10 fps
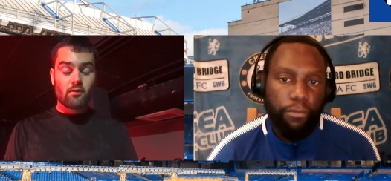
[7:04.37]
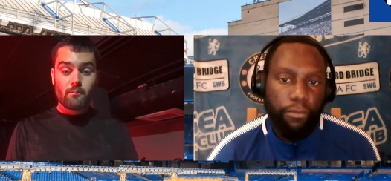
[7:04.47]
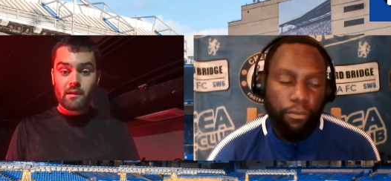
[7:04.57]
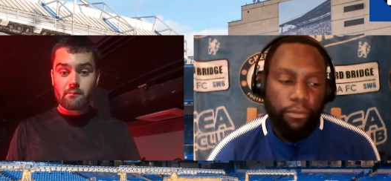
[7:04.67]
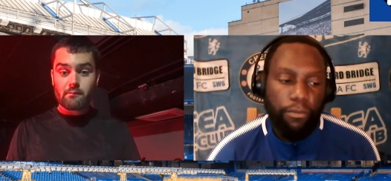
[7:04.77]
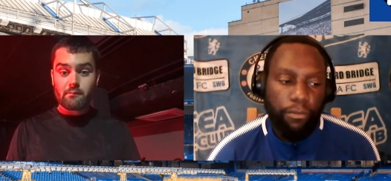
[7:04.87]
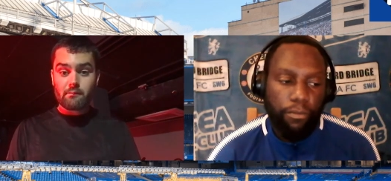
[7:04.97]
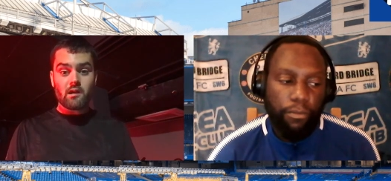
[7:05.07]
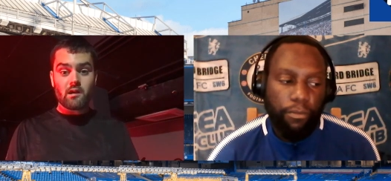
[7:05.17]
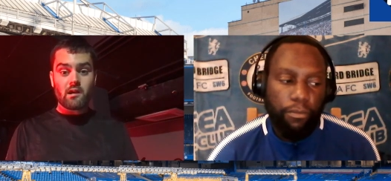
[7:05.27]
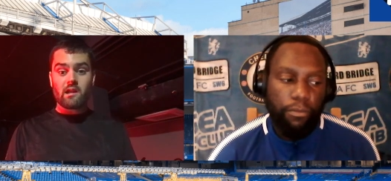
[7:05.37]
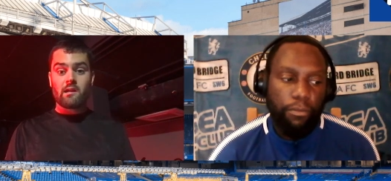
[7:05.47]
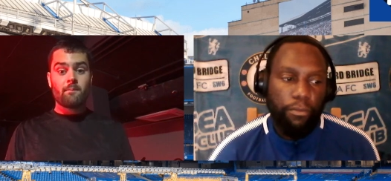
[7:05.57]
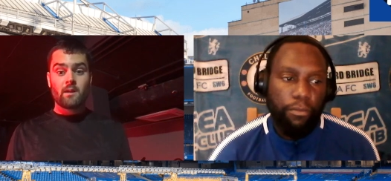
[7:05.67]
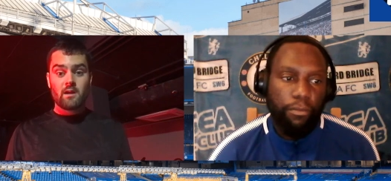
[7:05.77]
Speaker 1: on big money.
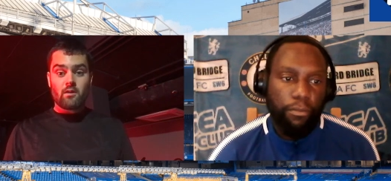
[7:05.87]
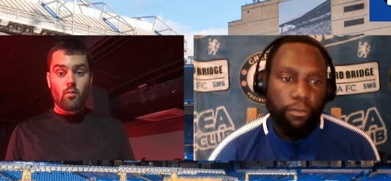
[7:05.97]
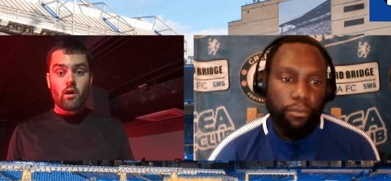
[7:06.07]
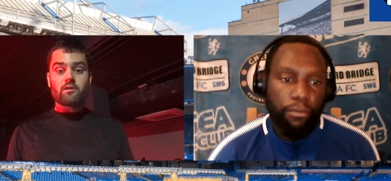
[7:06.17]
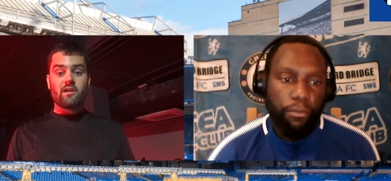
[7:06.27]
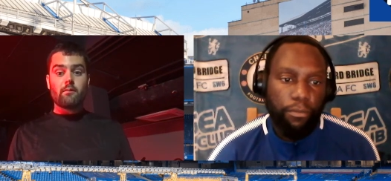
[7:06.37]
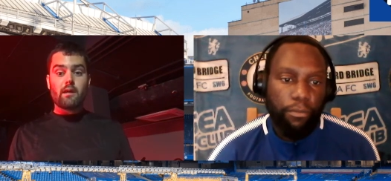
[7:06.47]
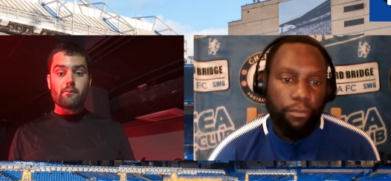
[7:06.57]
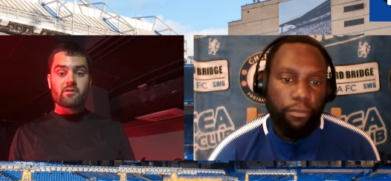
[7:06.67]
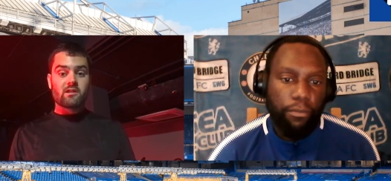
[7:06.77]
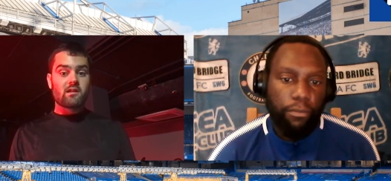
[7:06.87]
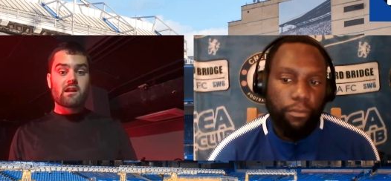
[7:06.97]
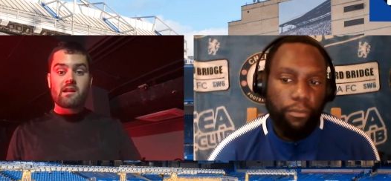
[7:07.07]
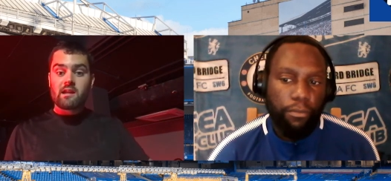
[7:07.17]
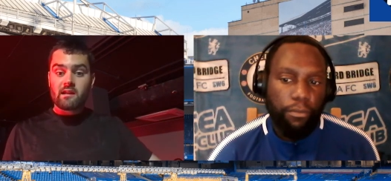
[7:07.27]
You know, why not develop them so they
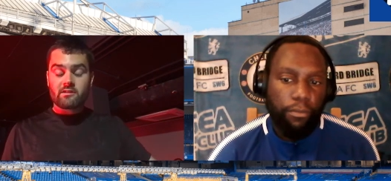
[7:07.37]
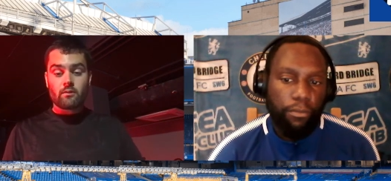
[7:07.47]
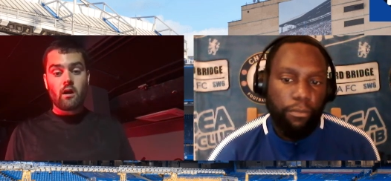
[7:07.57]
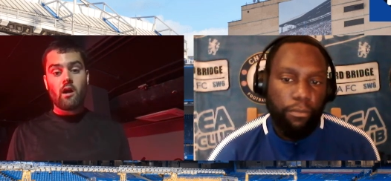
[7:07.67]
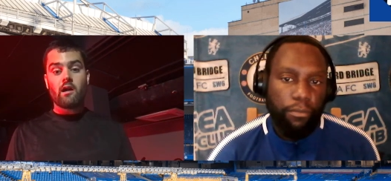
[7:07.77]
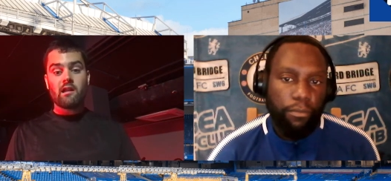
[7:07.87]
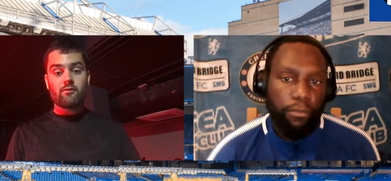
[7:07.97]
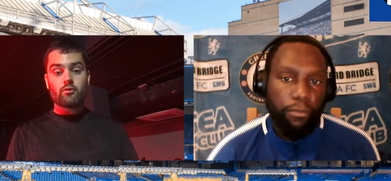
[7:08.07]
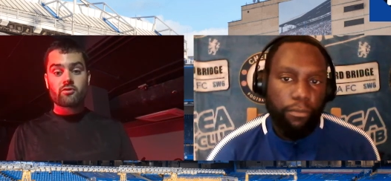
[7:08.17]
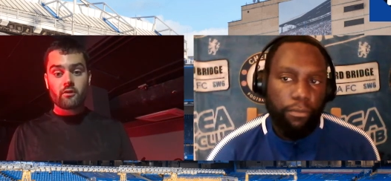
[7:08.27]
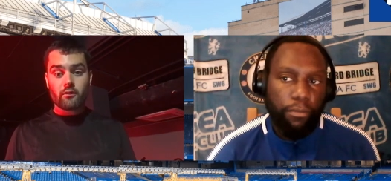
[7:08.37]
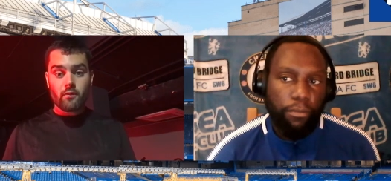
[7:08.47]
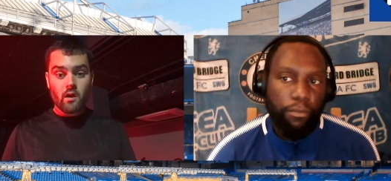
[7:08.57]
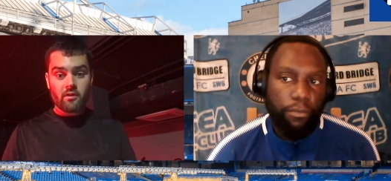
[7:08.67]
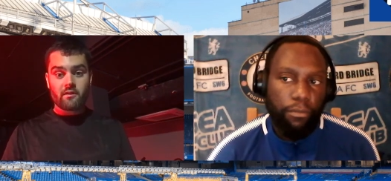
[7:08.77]
can get to a higher level sooner
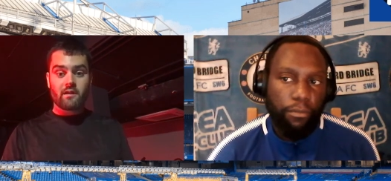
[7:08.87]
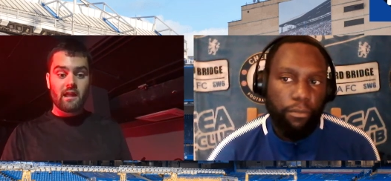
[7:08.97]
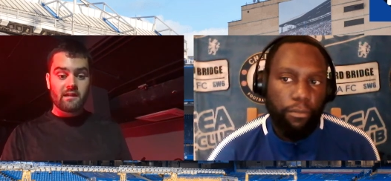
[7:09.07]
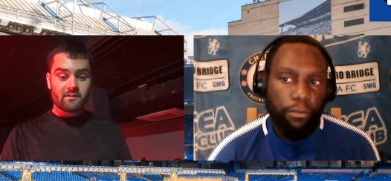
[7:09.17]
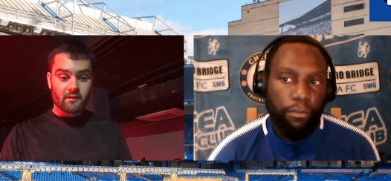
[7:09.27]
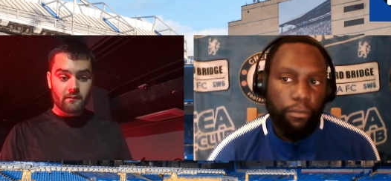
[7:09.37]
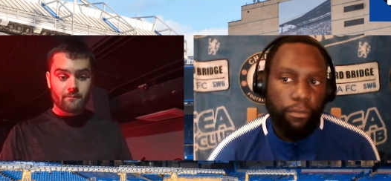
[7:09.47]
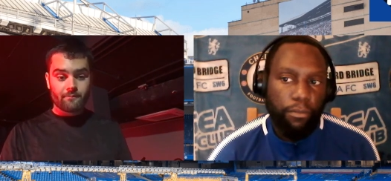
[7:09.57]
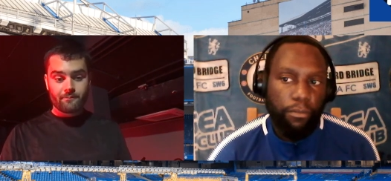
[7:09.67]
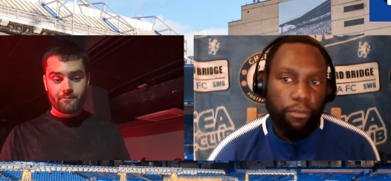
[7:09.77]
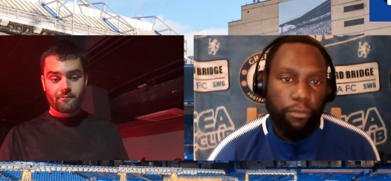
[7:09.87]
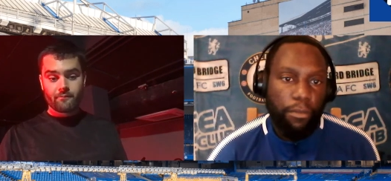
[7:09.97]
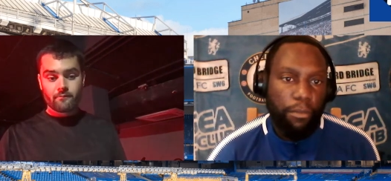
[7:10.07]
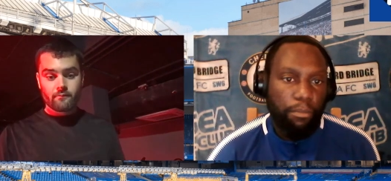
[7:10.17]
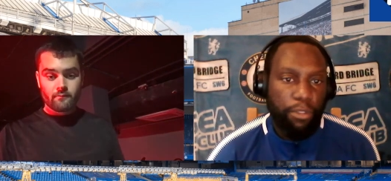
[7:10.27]
rather than later?
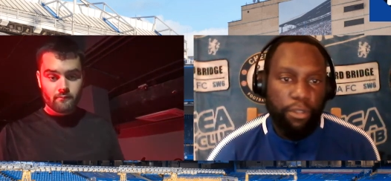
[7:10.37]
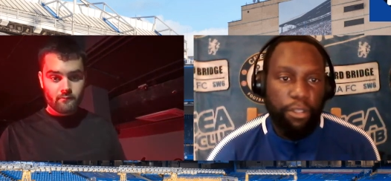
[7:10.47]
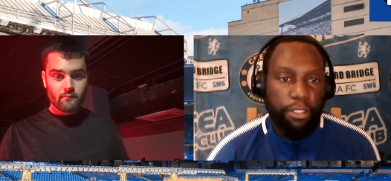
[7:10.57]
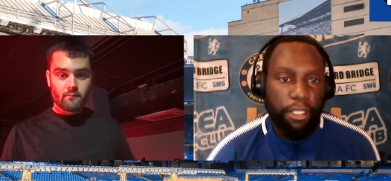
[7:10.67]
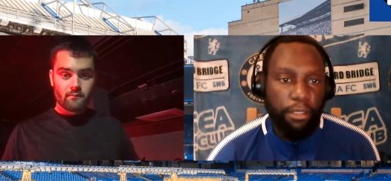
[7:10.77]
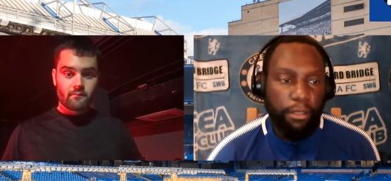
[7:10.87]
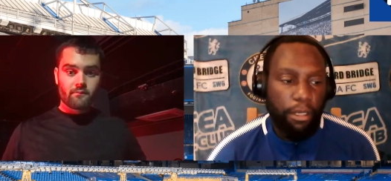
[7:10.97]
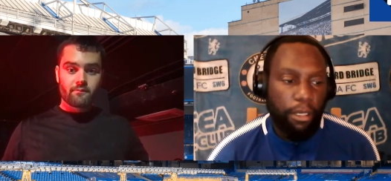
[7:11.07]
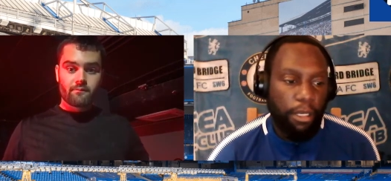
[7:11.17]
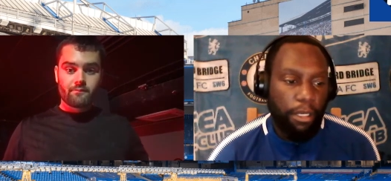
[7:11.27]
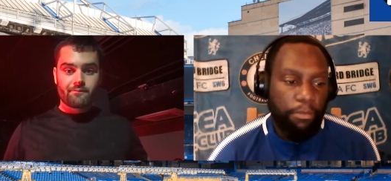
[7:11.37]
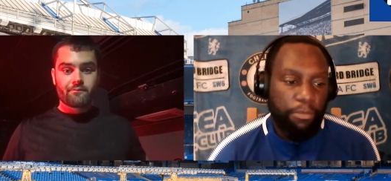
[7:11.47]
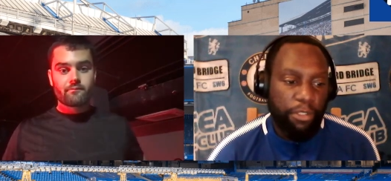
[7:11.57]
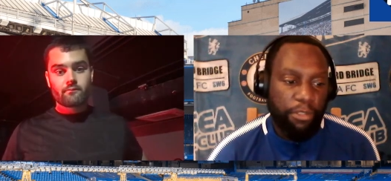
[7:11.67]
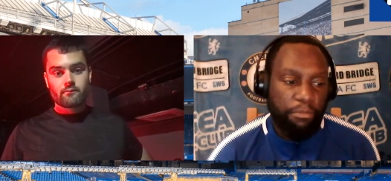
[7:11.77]
Speaker 2: Precisely. Um,
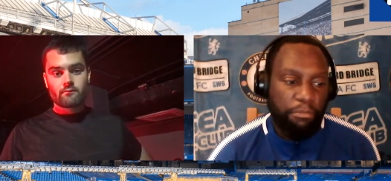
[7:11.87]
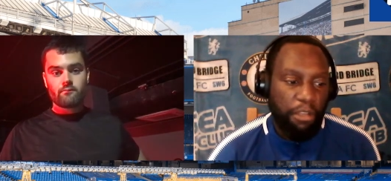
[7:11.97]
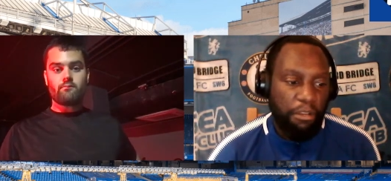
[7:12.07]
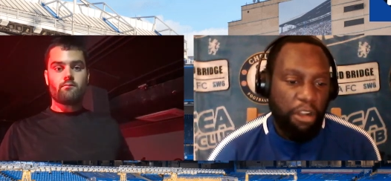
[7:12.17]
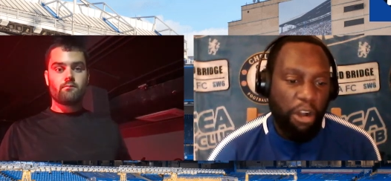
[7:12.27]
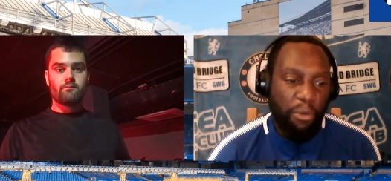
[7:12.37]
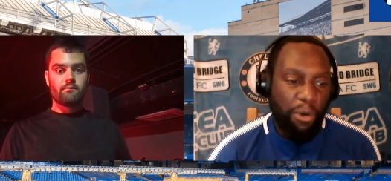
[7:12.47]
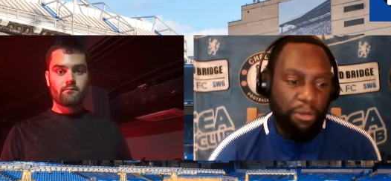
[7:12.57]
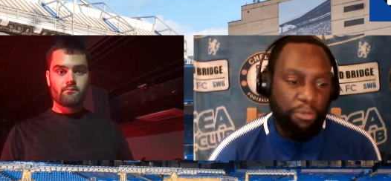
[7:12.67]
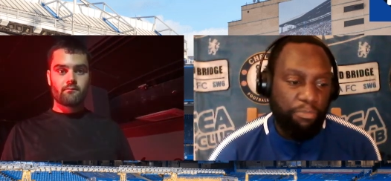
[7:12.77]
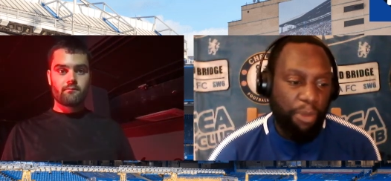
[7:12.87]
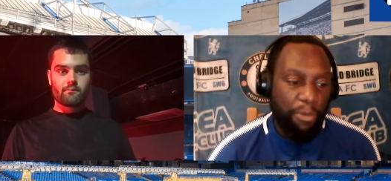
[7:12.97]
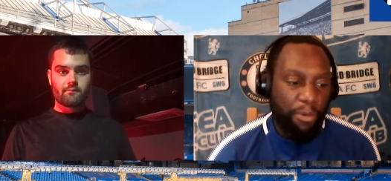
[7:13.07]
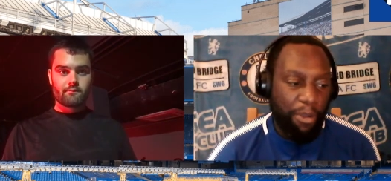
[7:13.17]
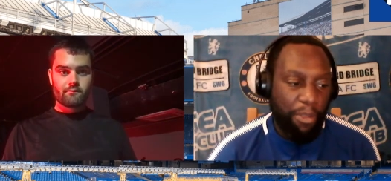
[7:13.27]
just Colwill's
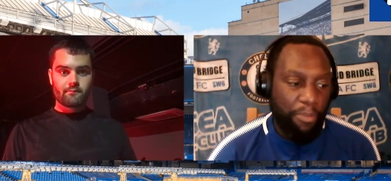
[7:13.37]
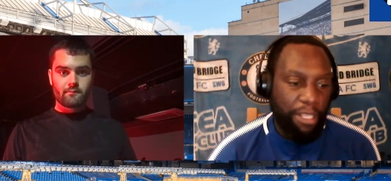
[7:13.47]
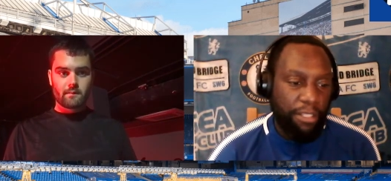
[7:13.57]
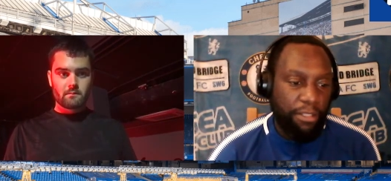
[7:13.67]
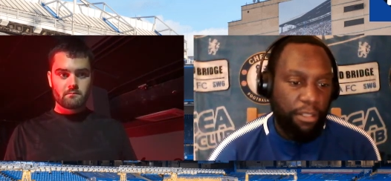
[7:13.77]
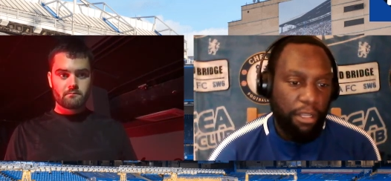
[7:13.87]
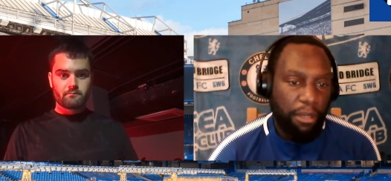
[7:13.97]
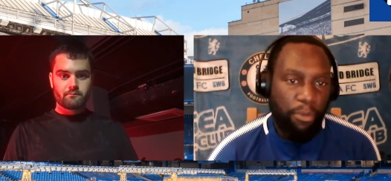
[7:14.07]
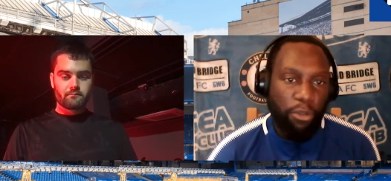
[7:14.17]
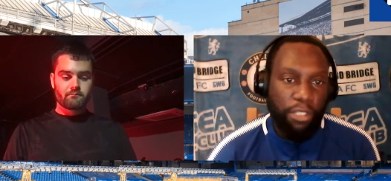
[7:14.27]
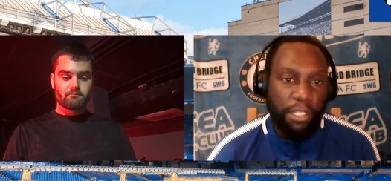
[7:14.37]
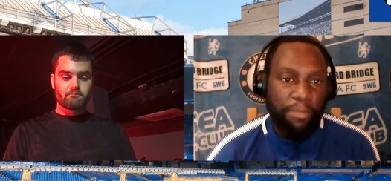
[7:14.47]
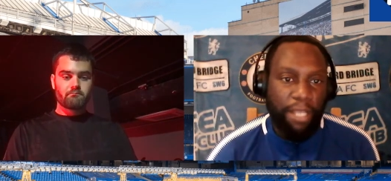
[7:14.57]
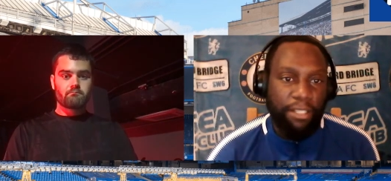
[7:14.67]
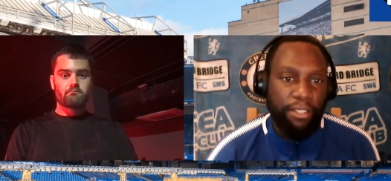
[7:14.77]
probably one of the best ball centre
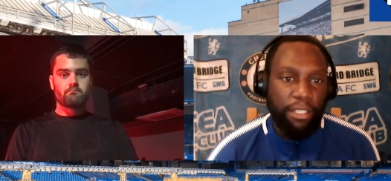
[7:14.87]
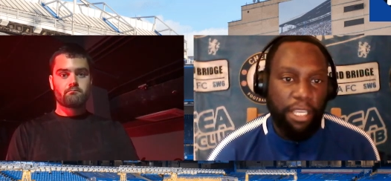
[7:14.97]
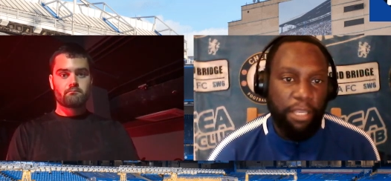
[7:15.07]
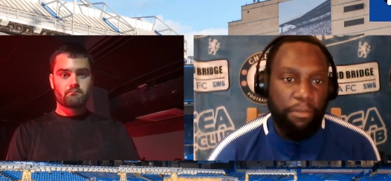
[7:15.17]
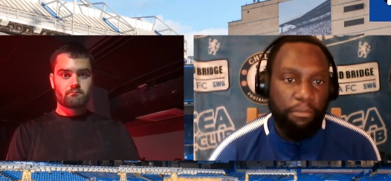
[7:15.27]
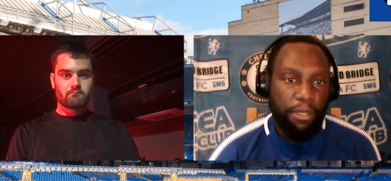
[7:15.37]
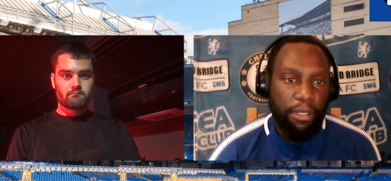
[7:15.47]
backs in the team.